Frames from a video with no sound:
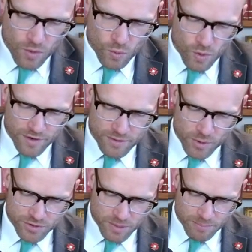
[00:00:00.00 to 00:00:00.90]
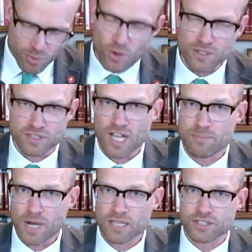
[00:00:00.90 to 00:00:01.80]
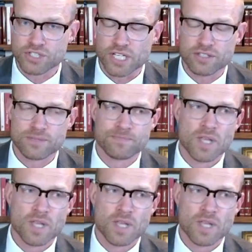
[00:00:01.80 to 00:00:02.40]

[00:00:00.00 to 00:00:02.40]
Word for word: one of the most important typologies